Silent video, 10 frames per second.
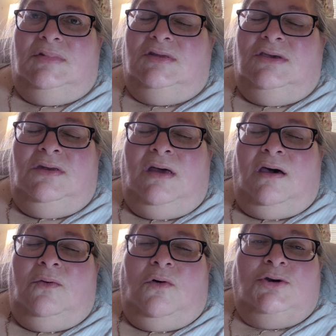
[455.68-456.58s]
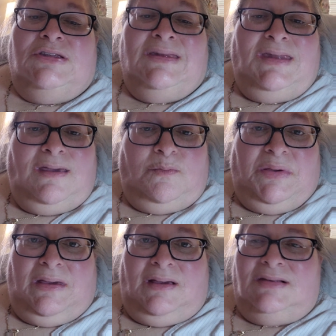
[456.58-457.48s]
you know, or to Knit
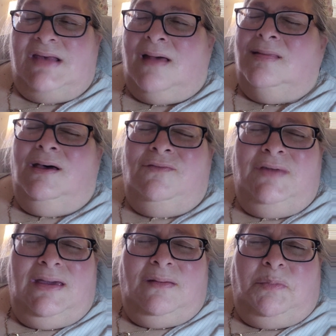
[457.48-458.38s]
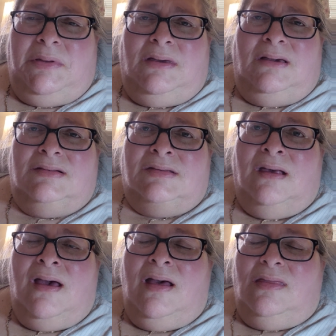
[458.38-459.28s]
Picks. I love Knit Picks.
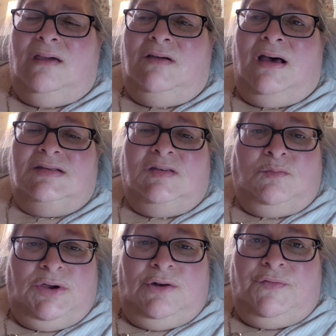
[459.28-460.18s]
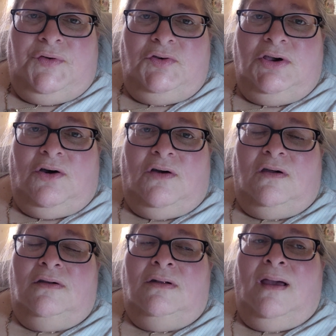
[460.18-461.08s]
They've got some beautiful
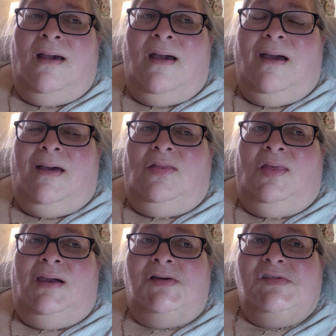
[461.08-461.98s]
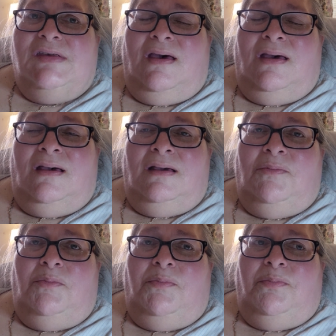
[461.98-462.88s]
yarn, and there's a
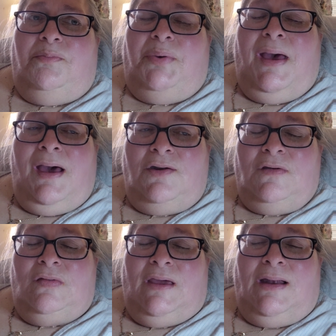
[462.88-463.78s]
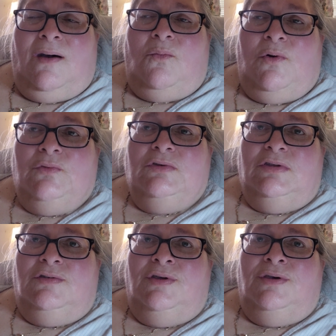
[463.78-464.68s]
pattern that I want
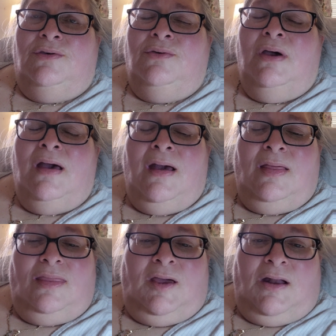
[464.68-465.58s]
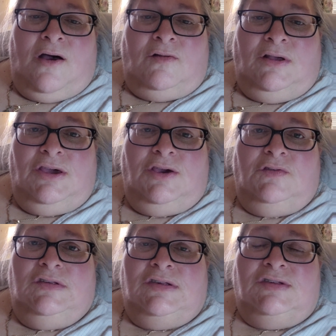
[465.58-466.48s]
to do that only
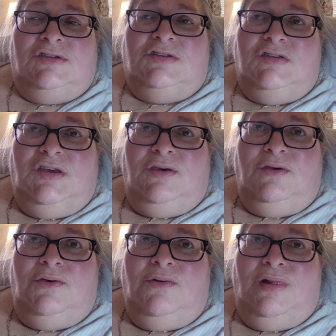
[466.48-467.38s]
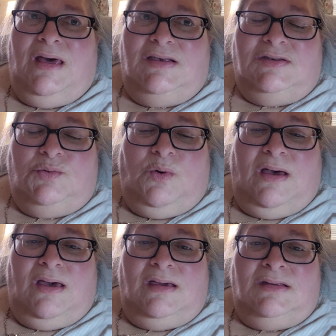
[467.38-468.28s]
uses 2 lace
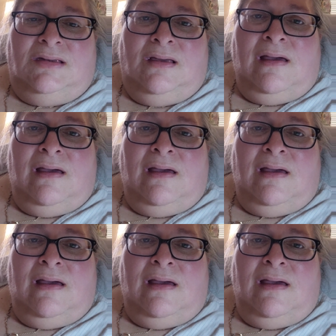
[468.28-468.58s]
weight